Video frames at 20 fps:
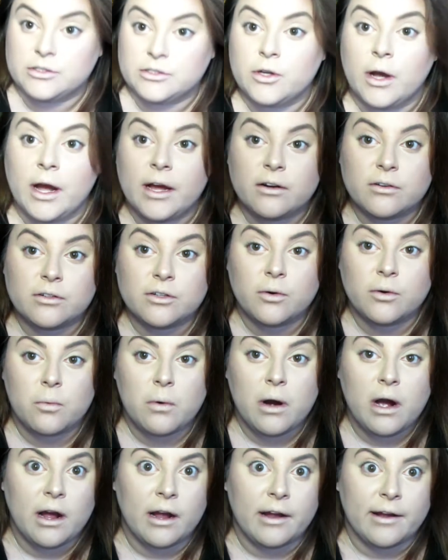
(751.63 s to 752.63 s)
So I don't know
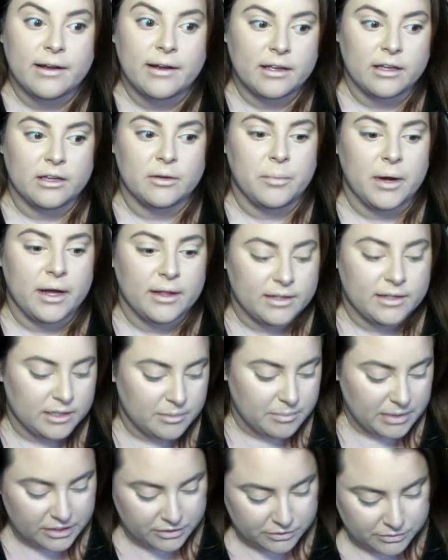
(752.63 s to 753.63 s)
why I keep
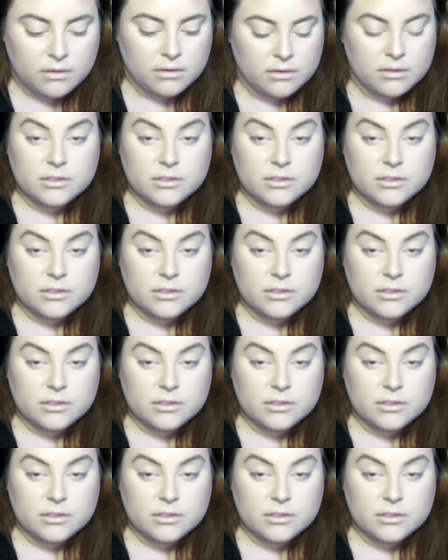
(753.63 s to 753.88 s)
highlighting my nose.